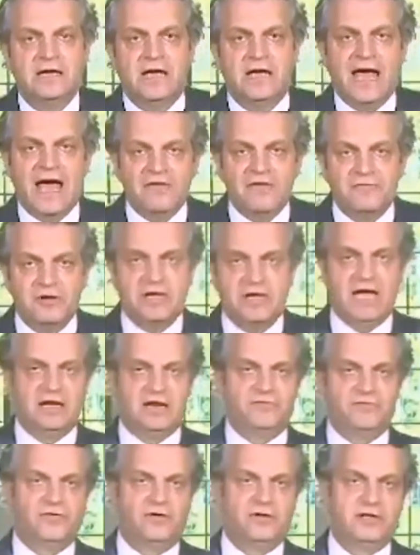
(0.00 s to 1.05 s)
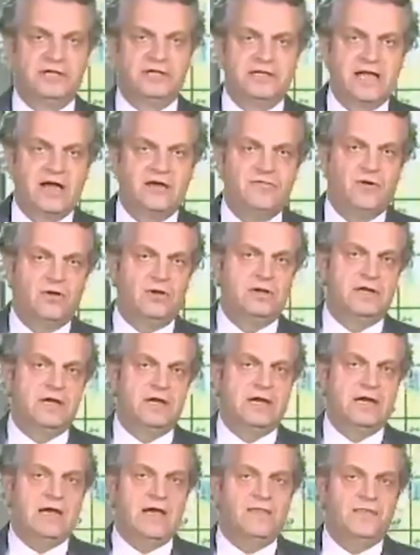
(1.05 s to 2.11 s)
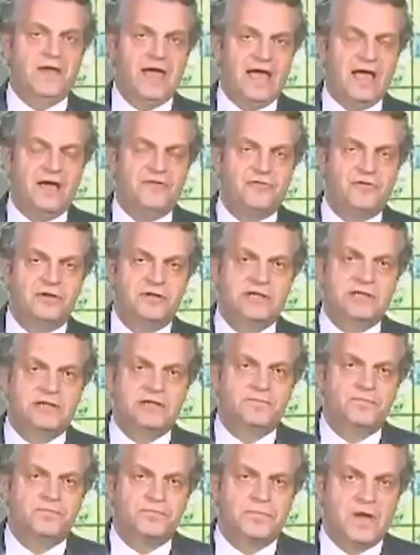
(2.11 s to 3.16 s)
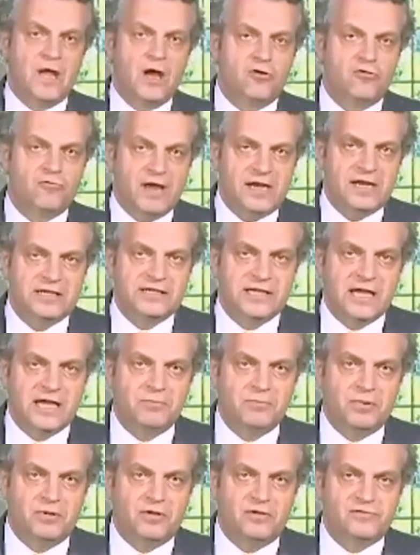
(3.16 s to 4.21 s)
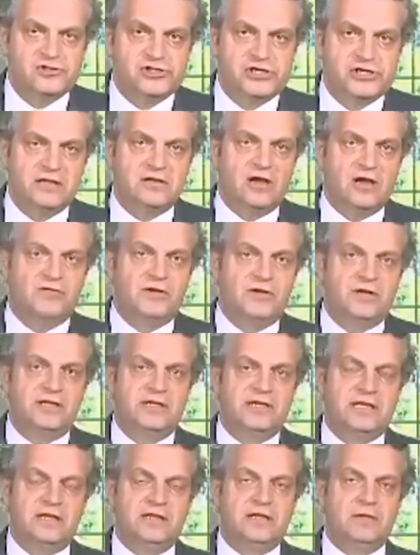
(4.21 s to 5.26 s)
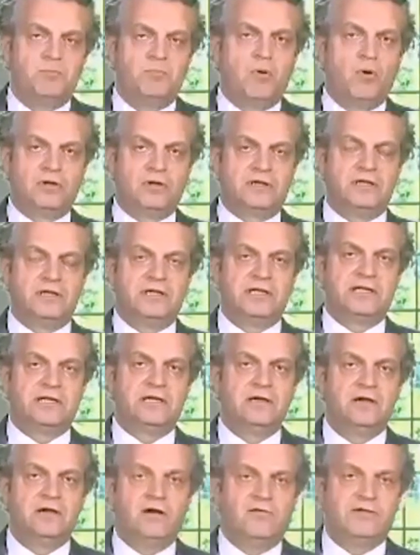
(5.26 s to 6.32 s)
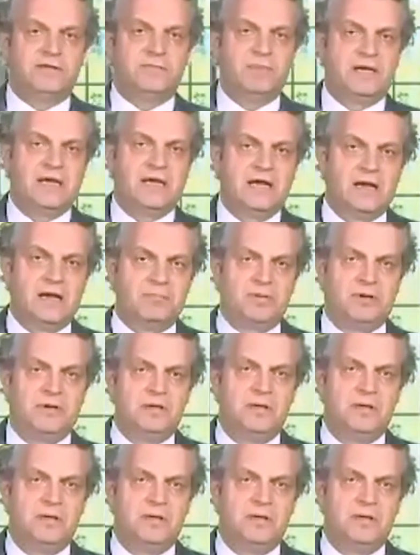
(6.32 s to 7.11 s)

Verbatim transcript: advocated for the staff holiday, and their efforts are a great example of shared governance and the importance of speaking up.